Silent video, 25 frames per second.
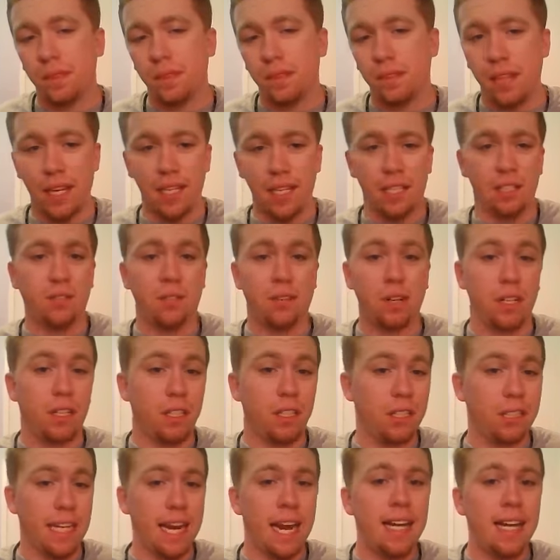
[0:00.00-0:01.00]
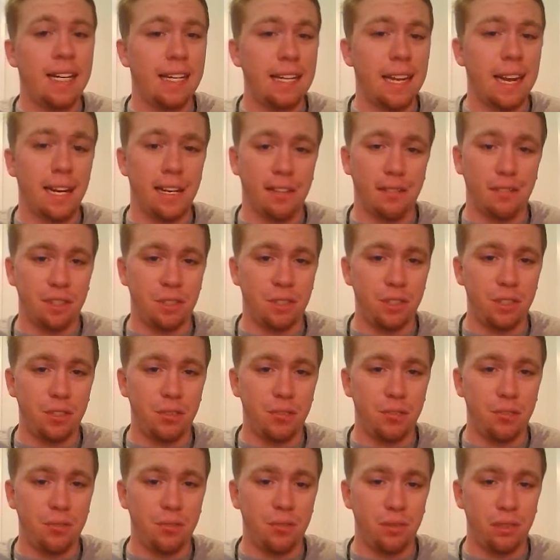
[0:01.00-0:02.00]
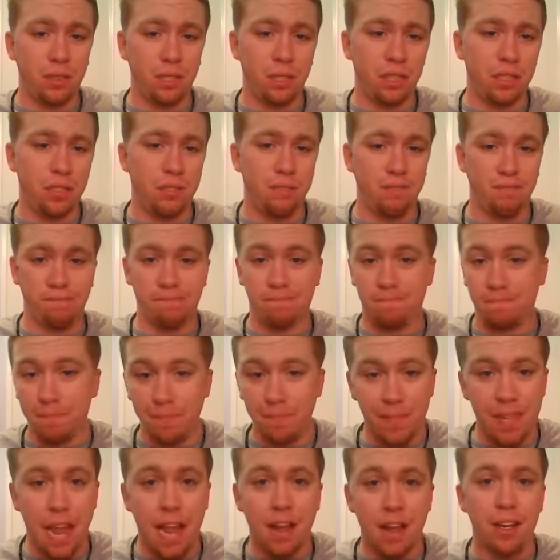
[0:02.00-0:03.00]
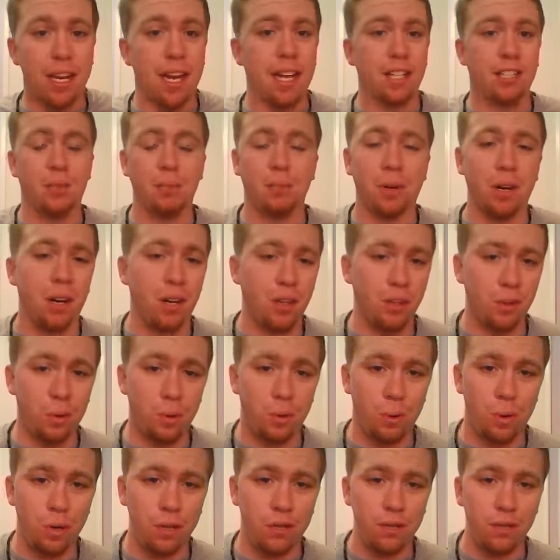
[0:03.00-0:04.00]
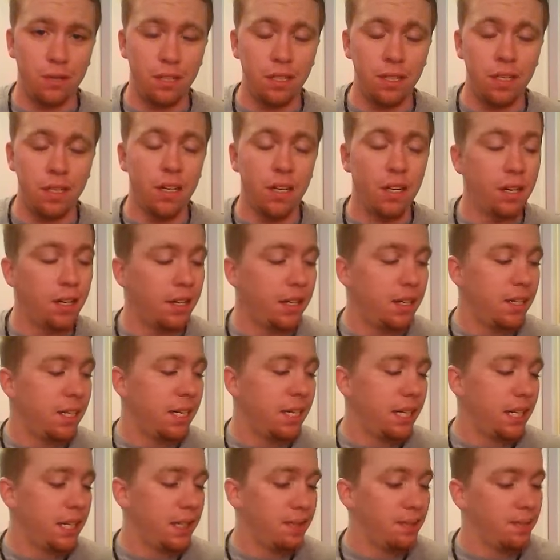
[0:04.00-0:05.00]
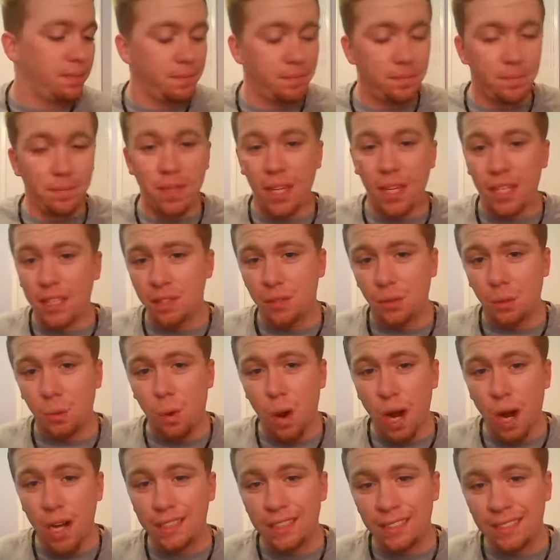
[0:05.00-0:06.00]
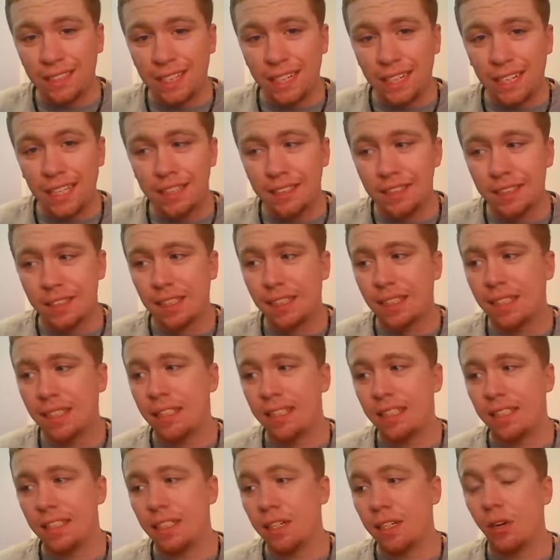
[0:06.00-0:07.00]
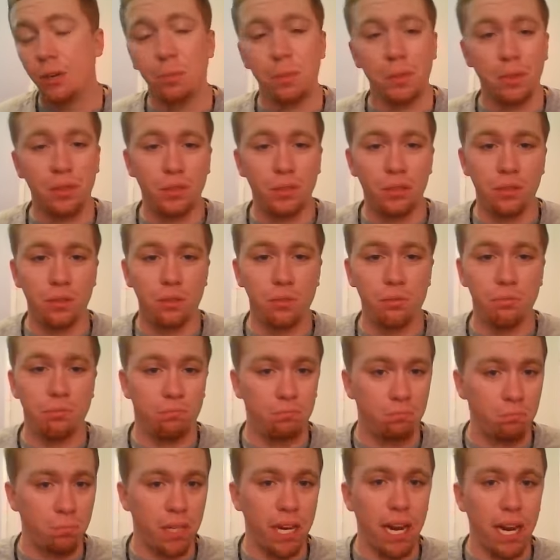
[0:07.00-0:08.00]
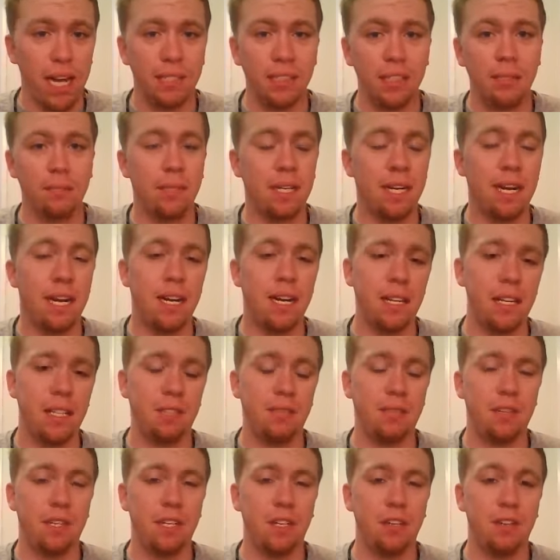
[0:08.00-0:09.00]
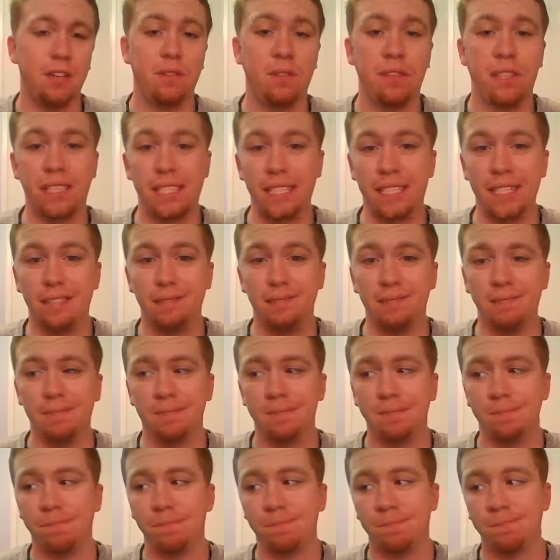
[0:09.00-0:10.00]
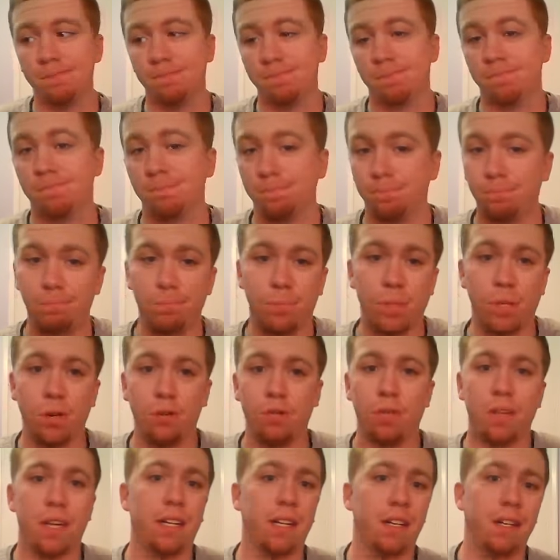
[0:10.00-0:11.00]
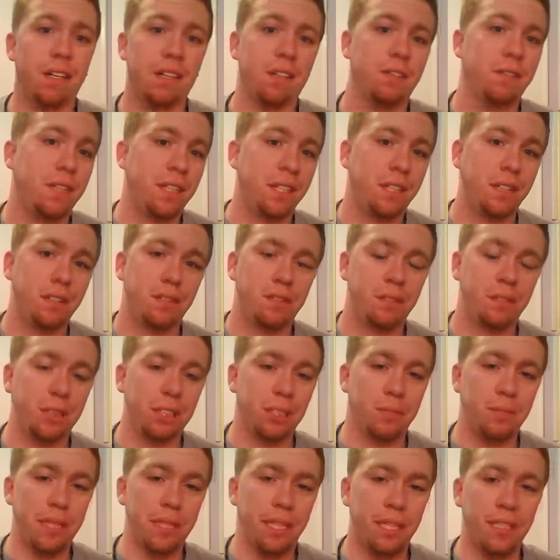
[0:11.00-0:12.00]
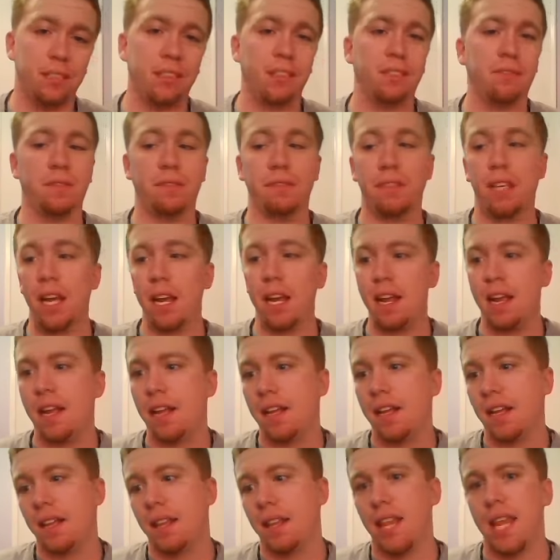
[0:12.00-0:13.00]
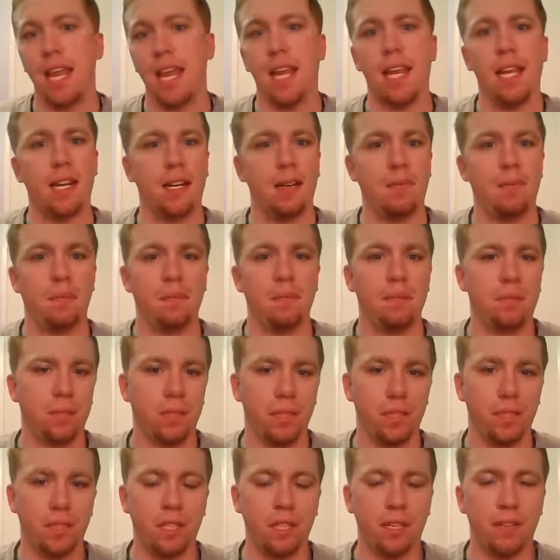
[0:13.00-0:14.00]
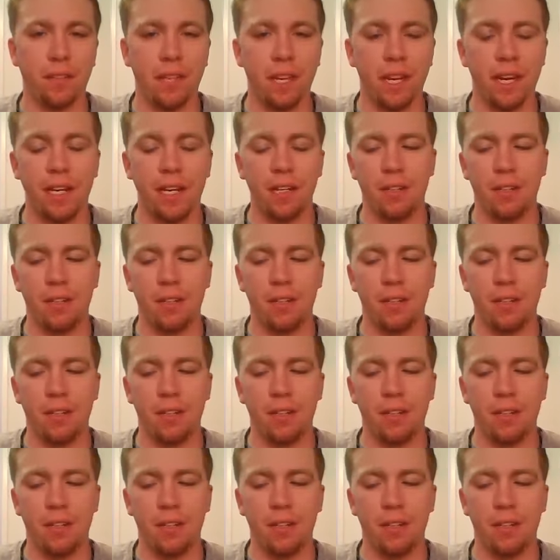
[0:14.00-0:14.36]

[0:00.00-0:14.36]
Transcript: thanks for understanding that if you do, because now you guys are part of the horde. Thanks for watching, guys. I hope you got something out of this video. If you didn't, go find another video from somebody else. they hit up the stuff that I